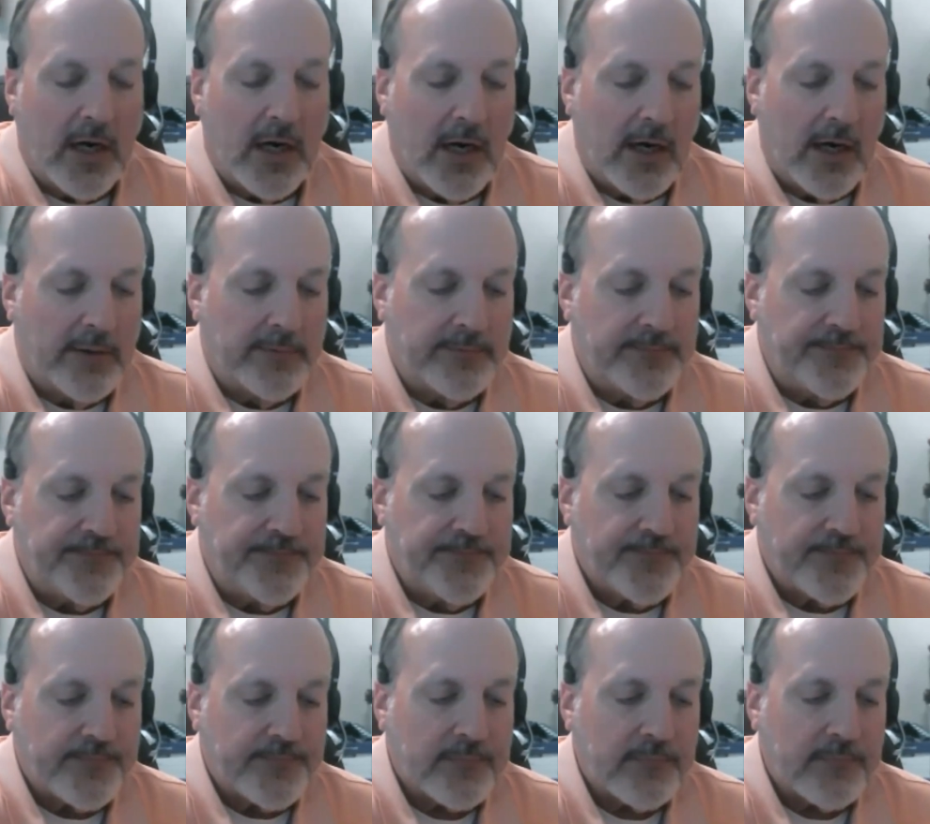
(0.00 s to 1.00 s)

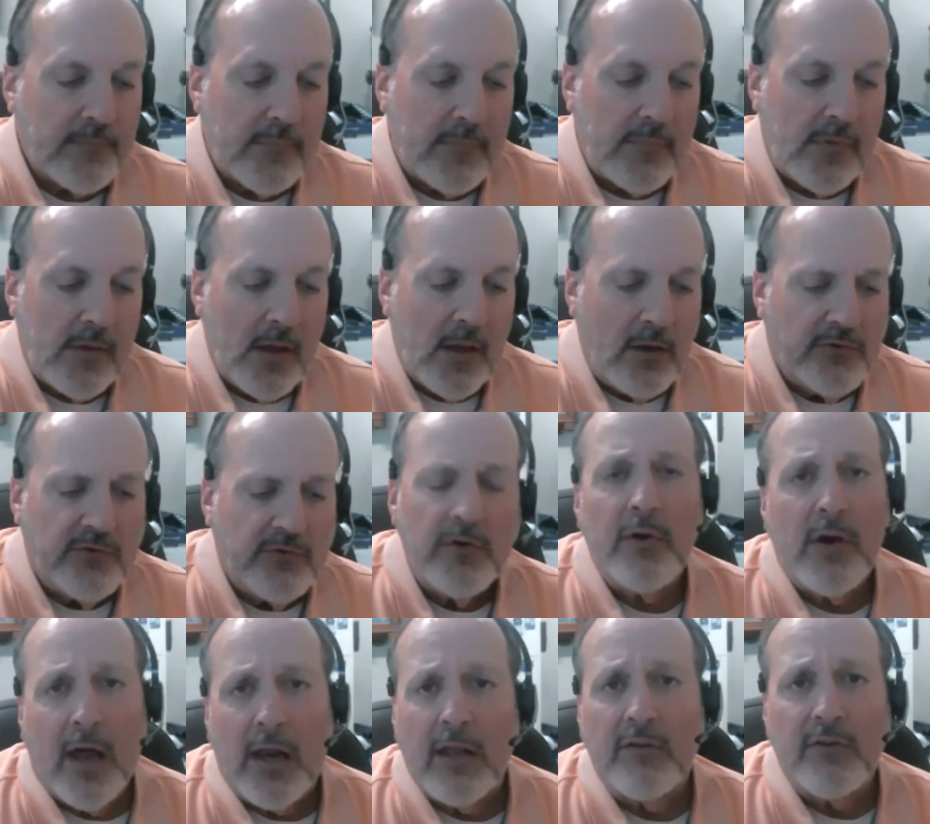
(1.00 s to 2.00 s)
So
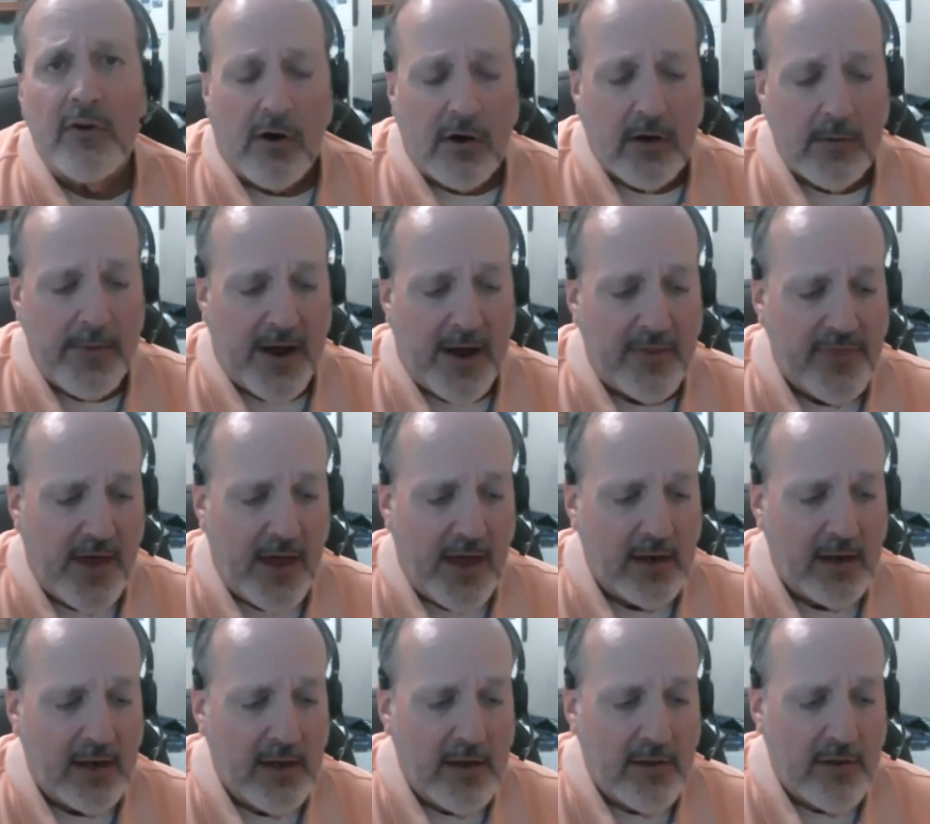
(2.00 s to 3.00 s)
you got to talk about that.